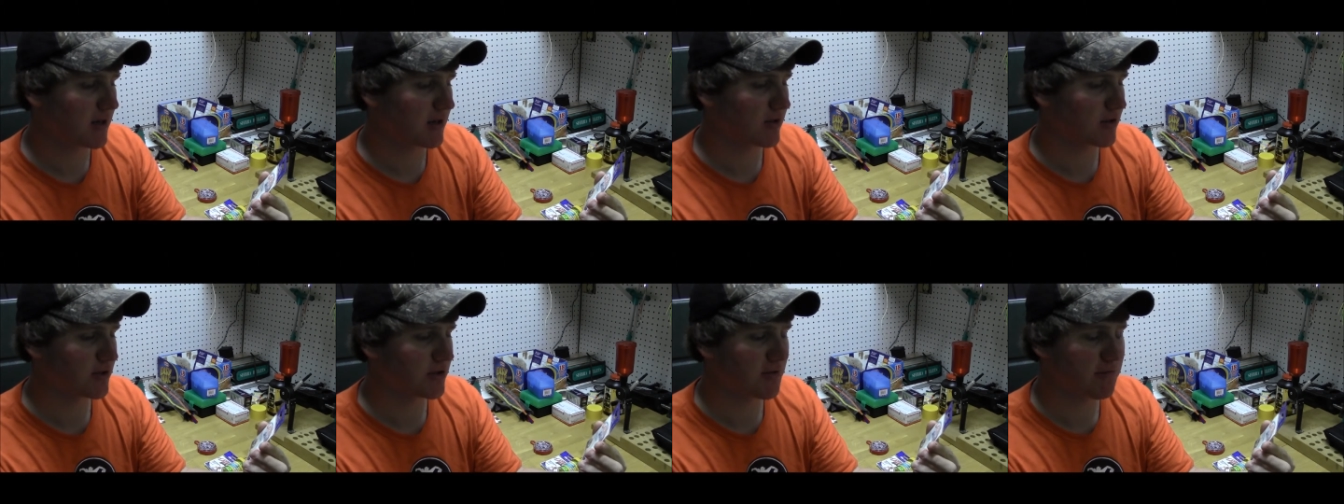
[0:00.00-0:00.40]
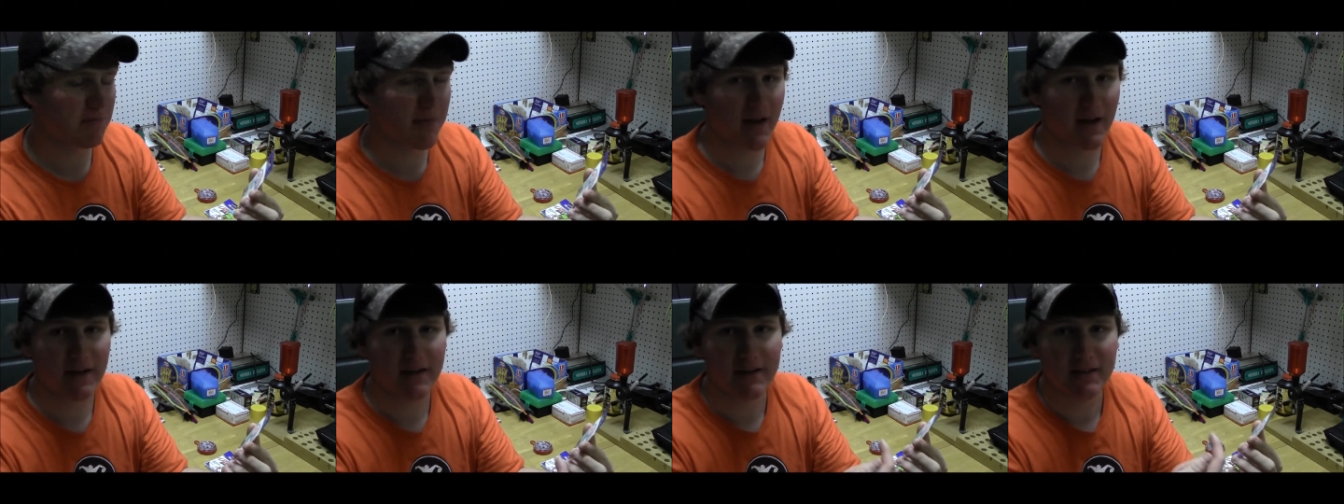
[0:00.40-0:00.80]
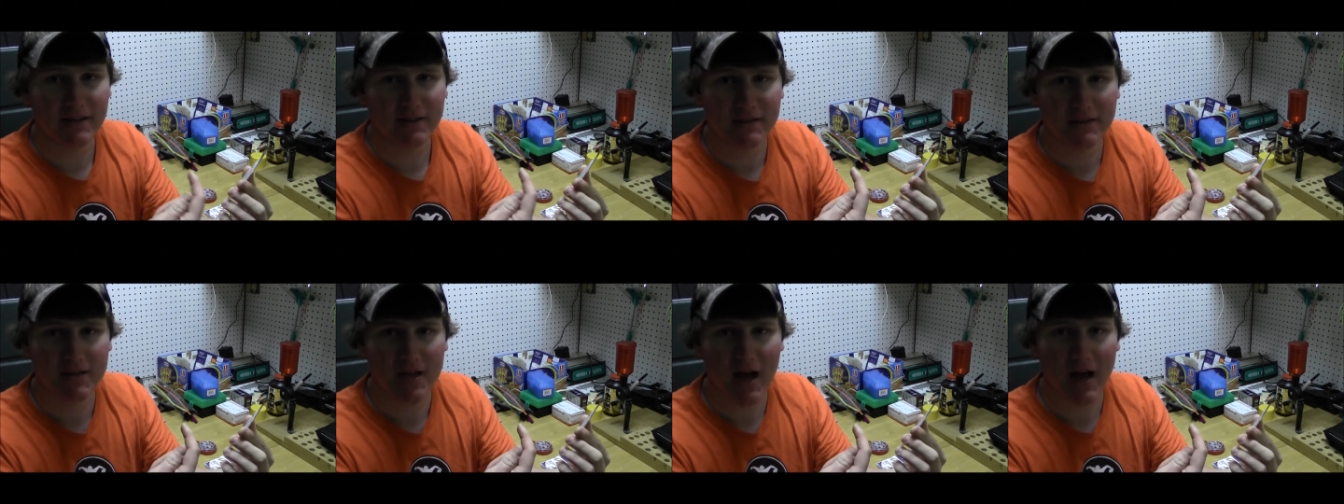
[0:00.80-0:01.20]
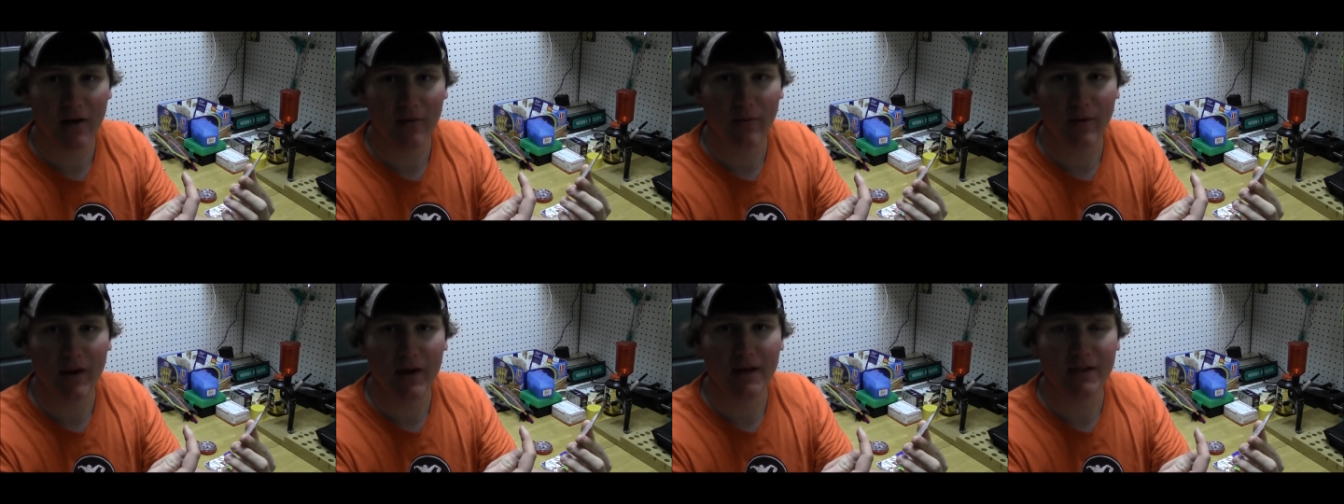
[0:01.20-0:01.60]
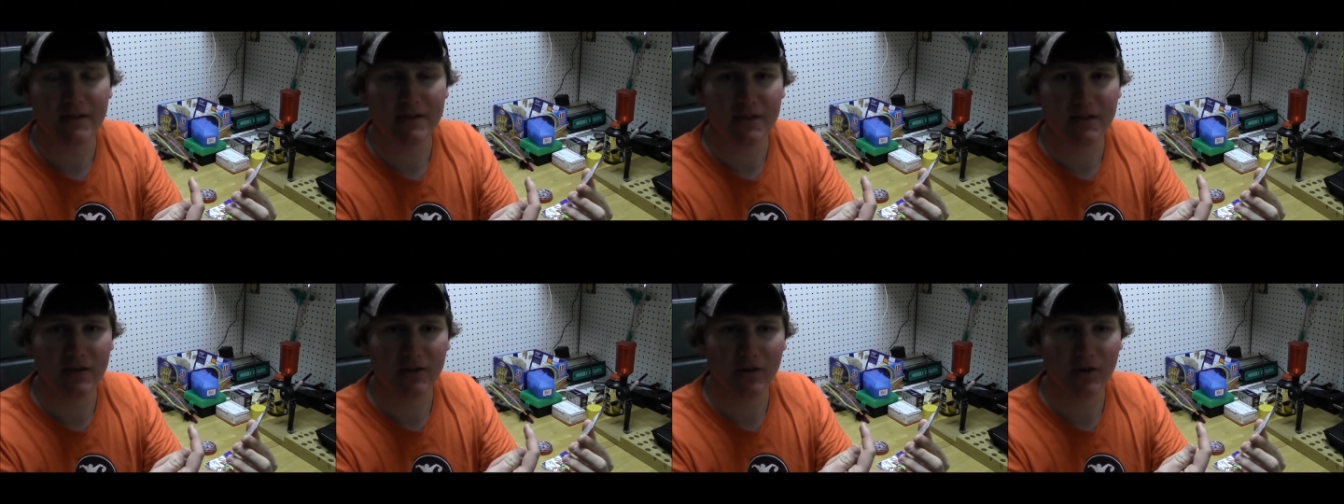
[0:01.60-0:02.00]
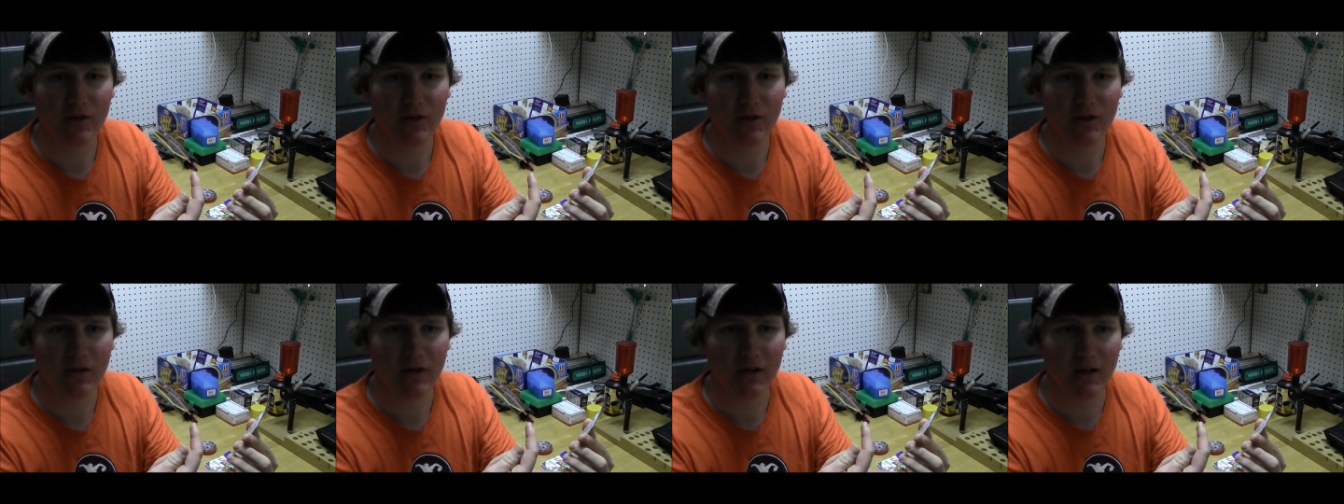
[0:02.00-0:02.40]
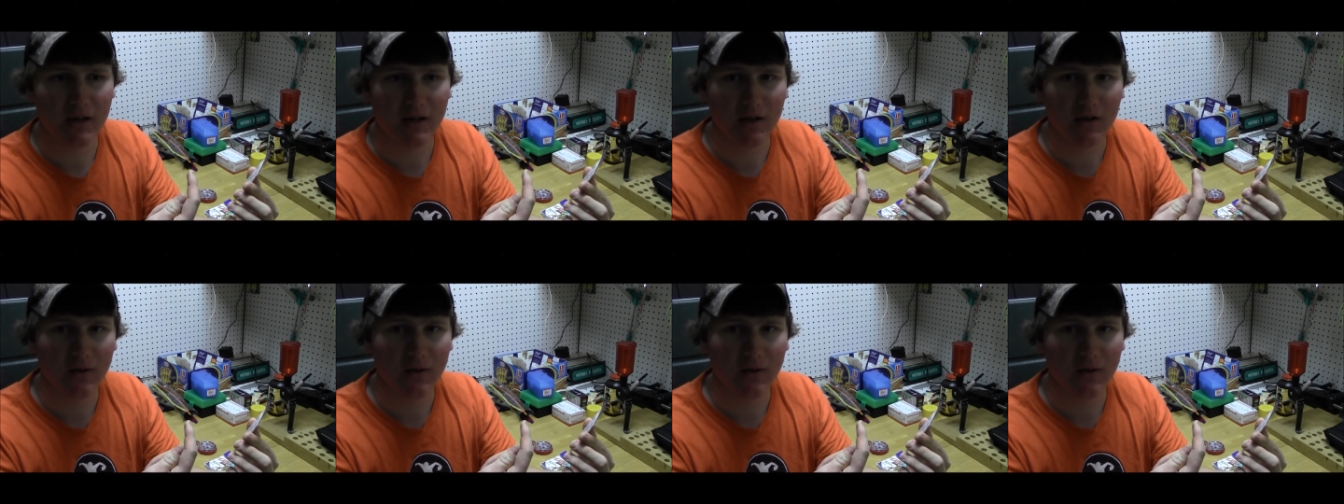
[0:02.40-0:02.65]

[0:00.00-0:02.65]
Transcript: there's a bend sideways in the hook and